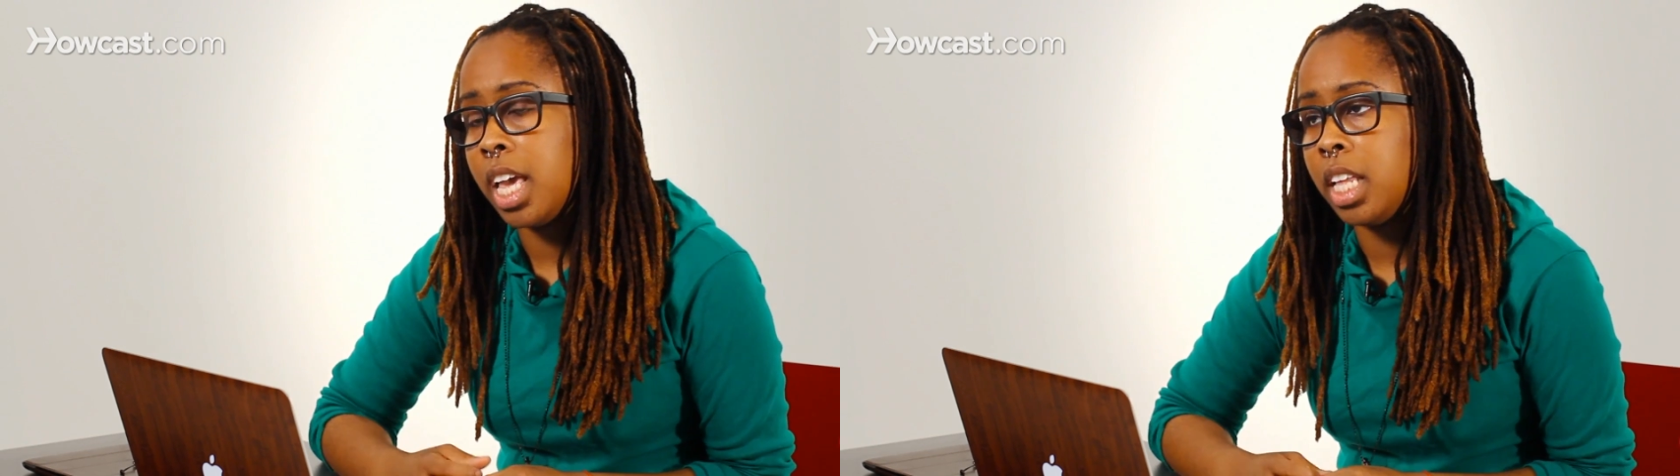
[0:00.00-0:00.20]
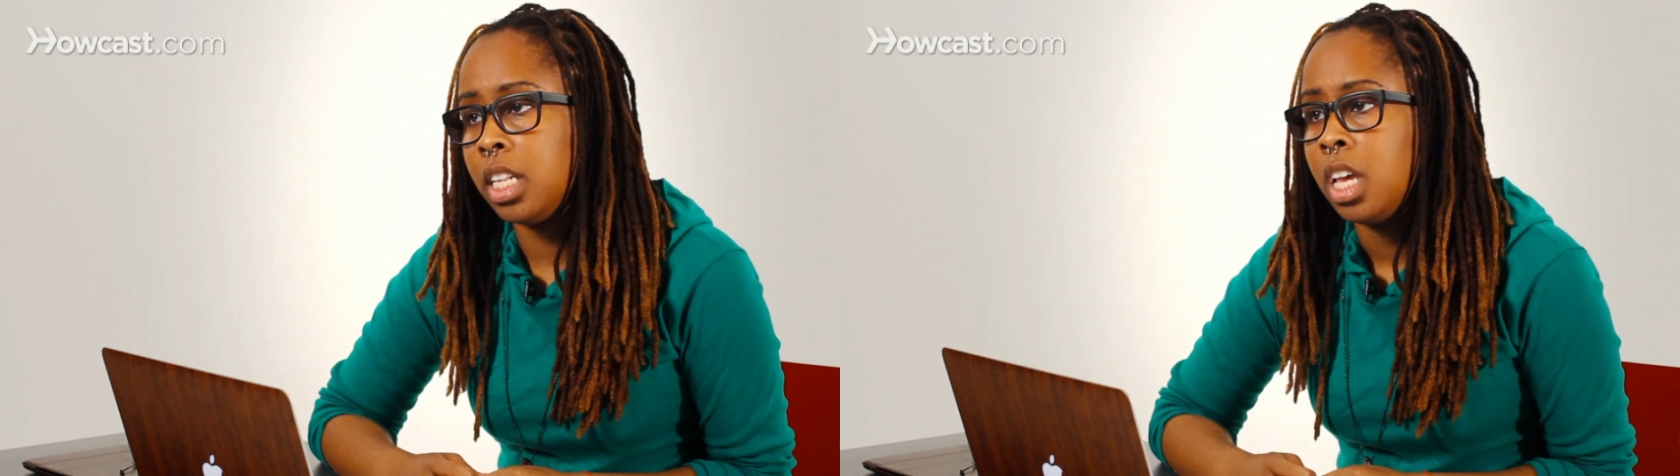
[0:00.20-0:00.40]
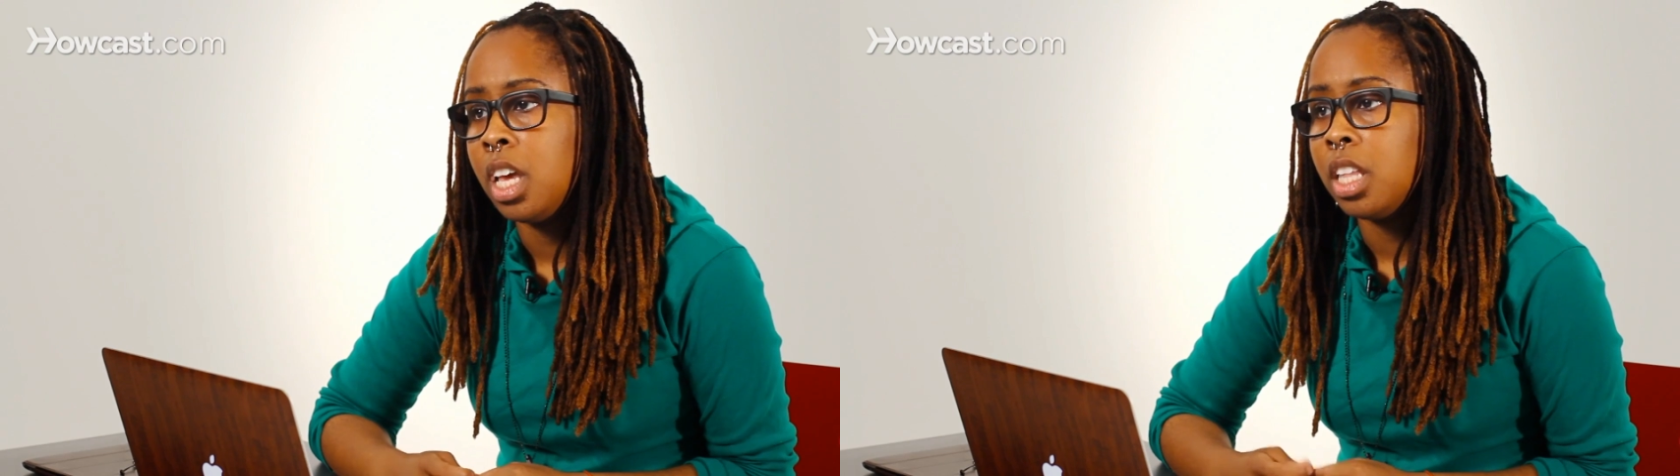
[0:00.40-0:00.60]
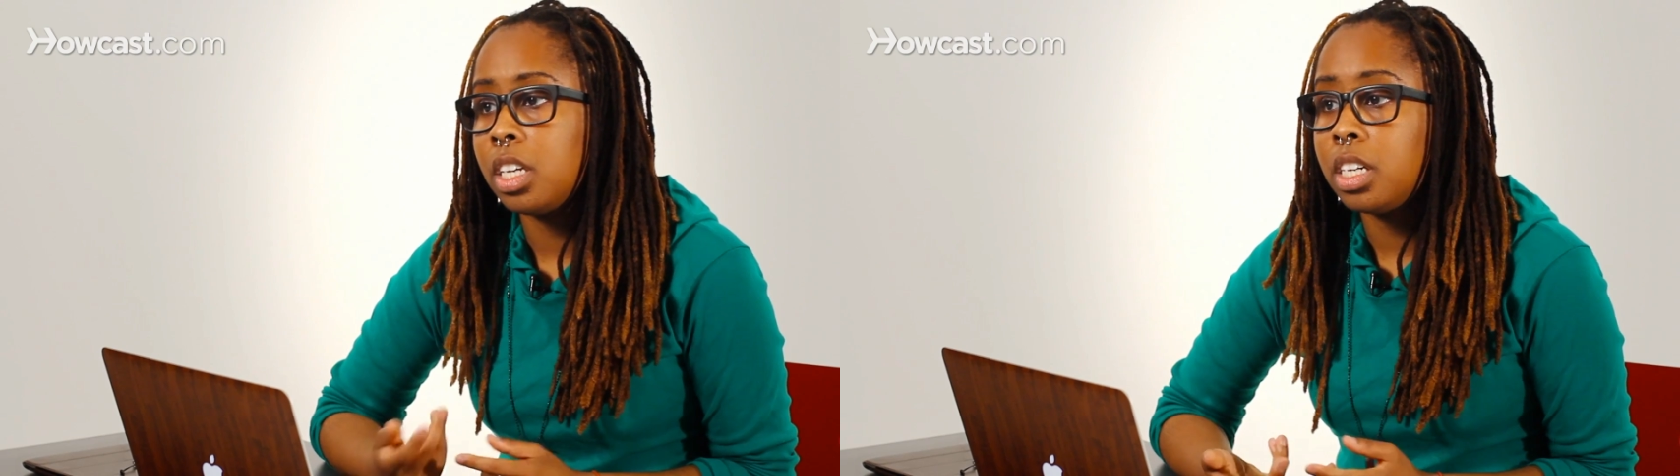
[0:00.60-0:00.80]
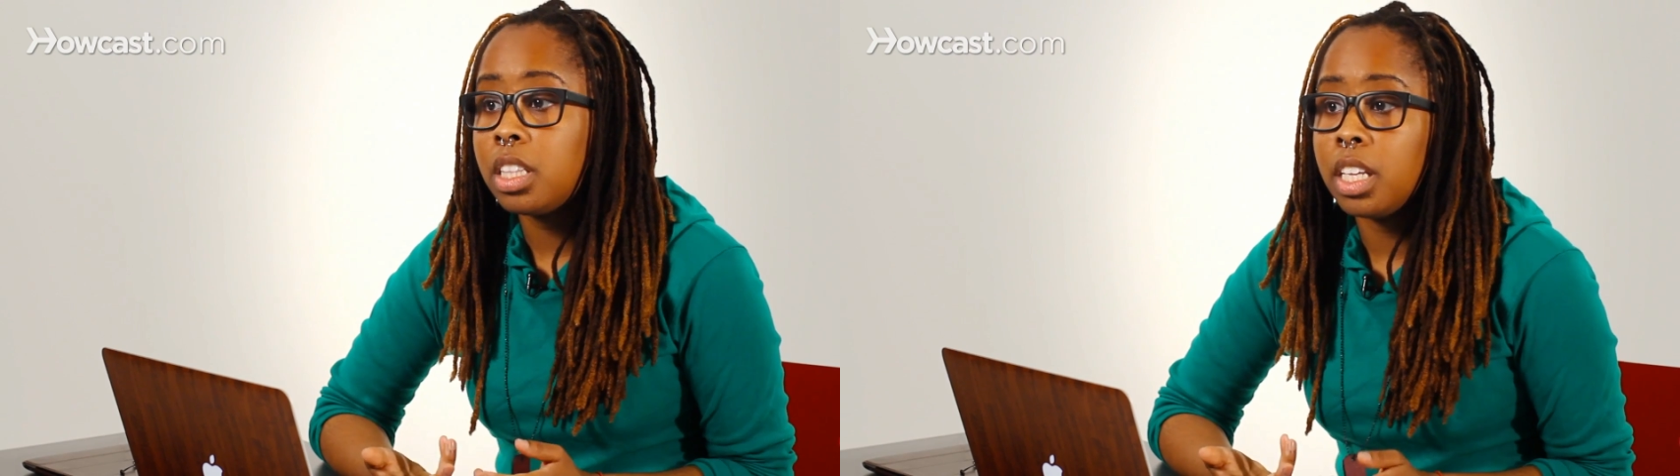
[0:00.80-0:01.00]
And
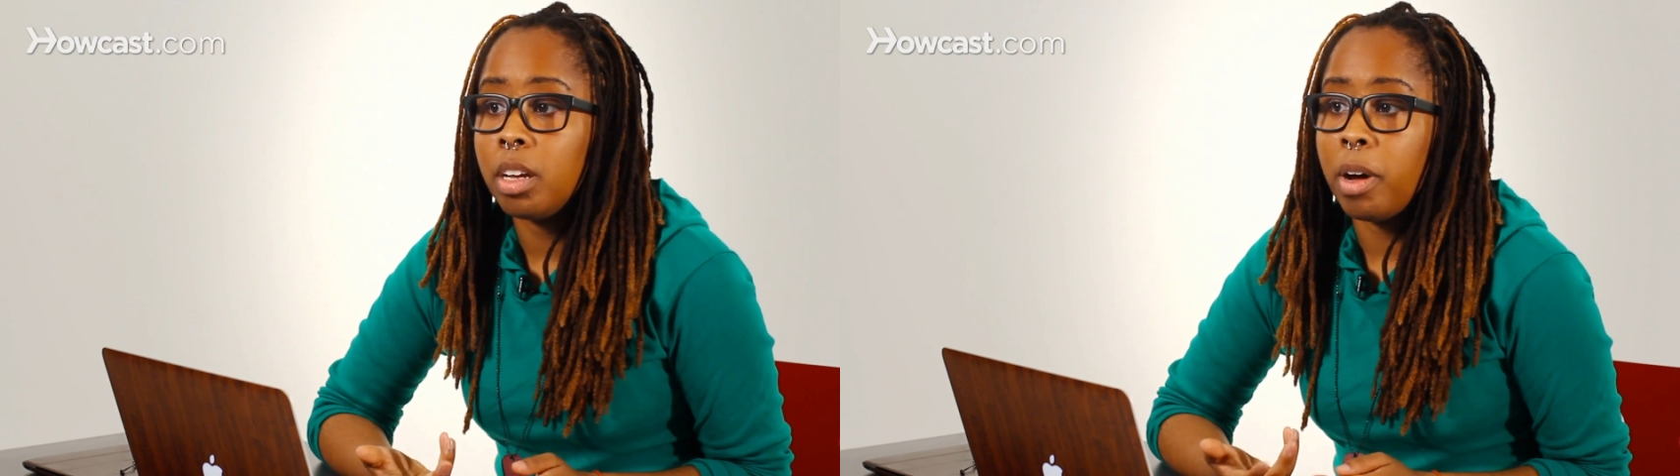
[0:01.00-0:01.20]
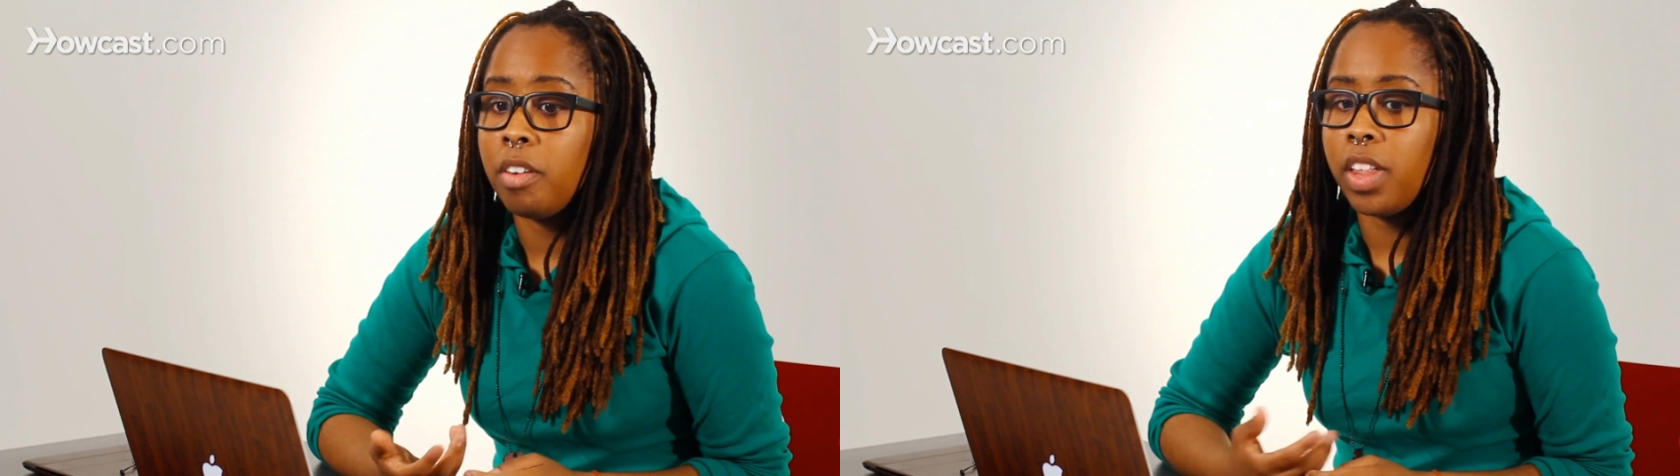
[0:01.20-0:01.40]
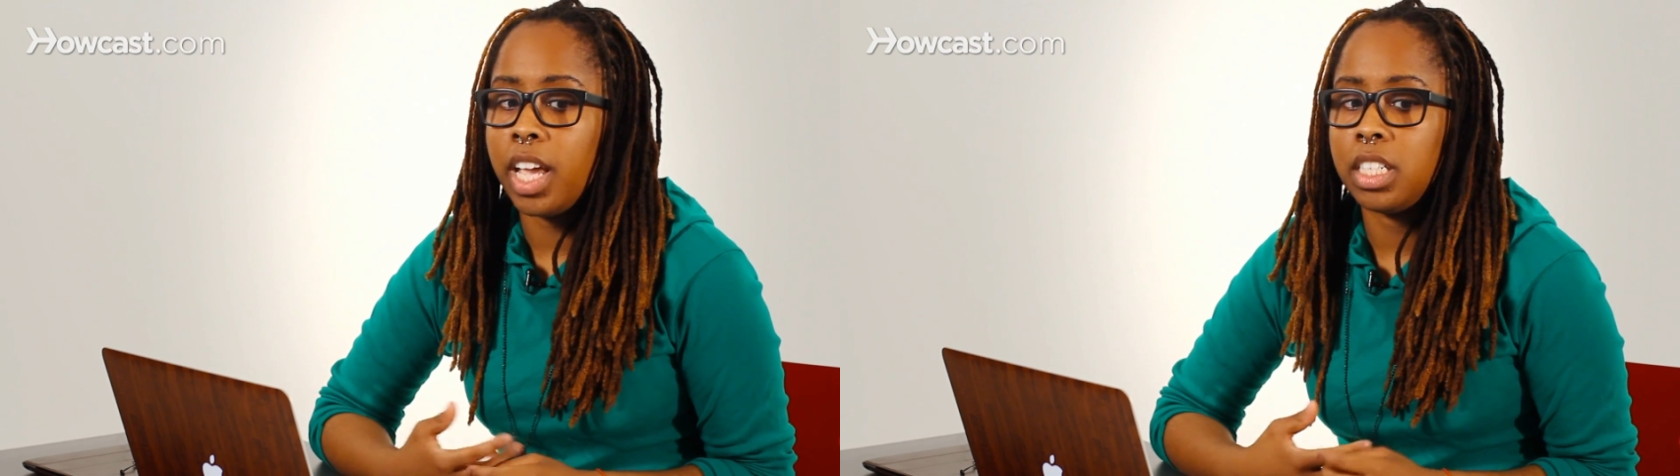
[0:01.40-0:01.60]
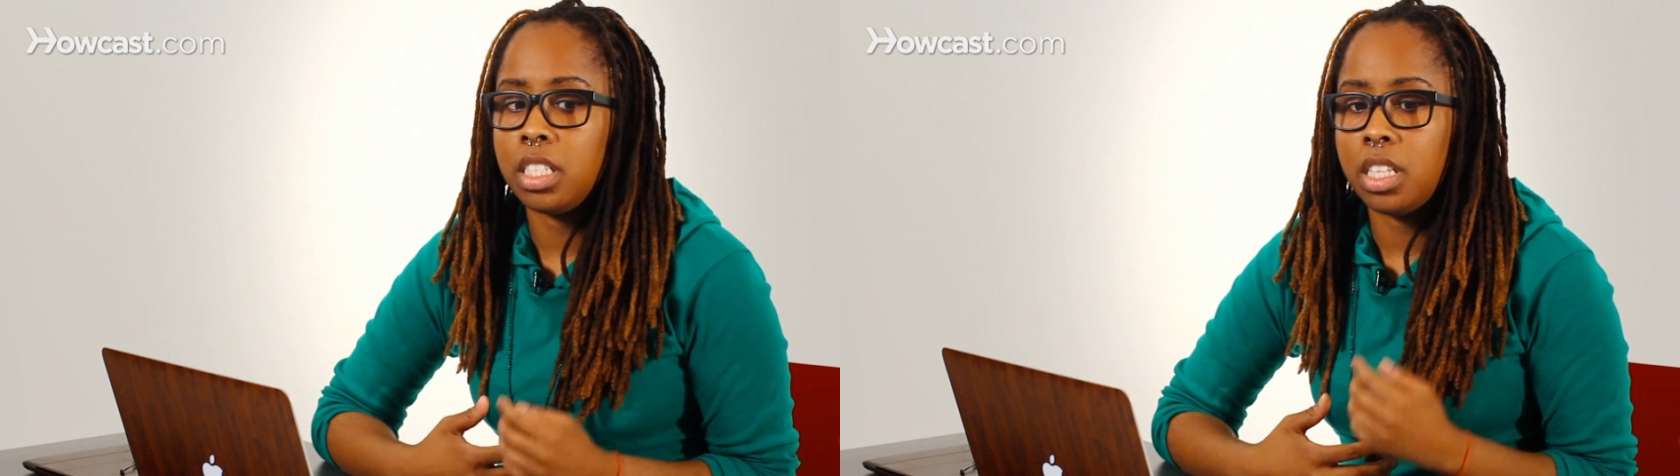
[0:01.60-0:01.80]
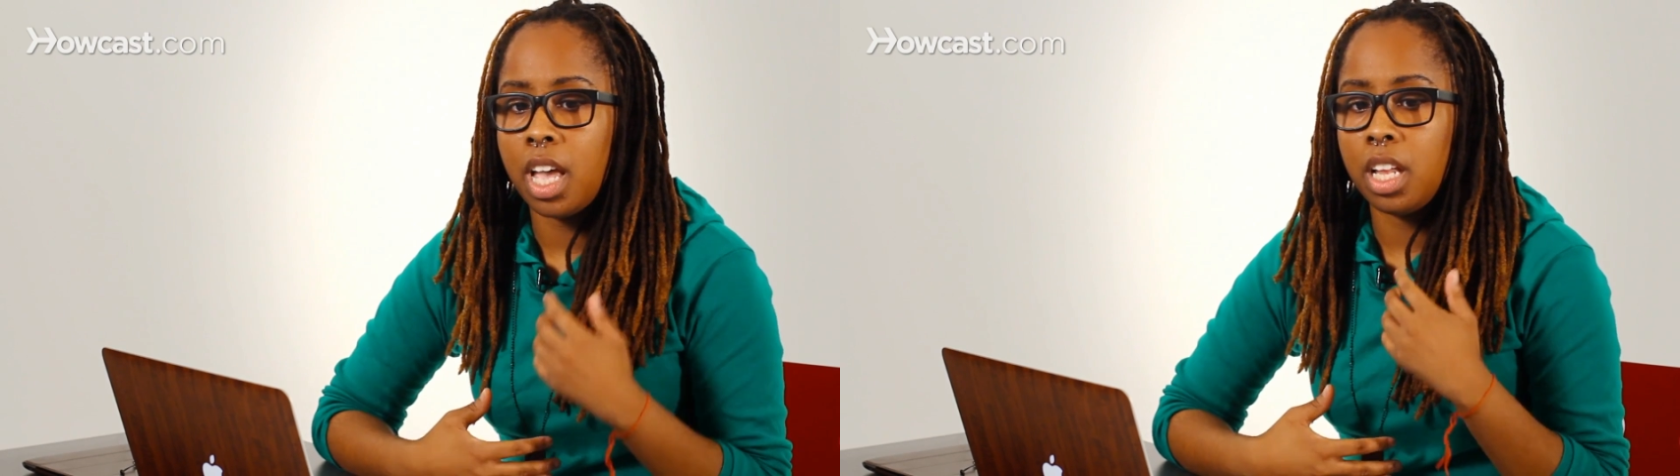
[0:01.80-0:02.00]
the good thing about
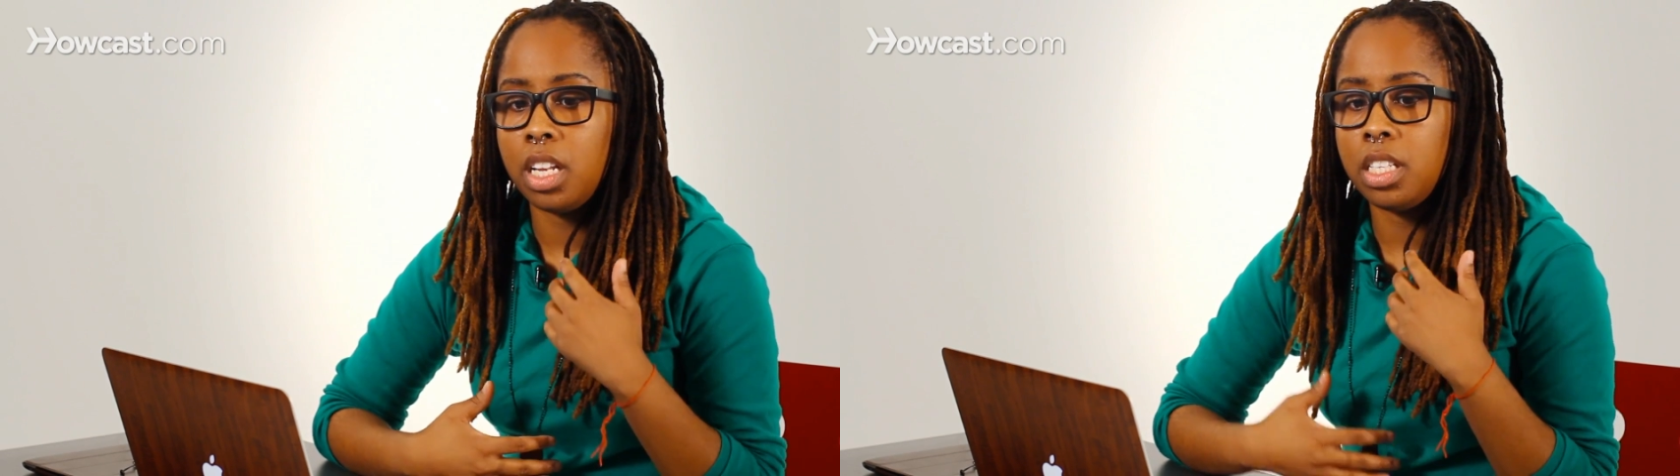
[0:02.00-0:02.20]
Flash is that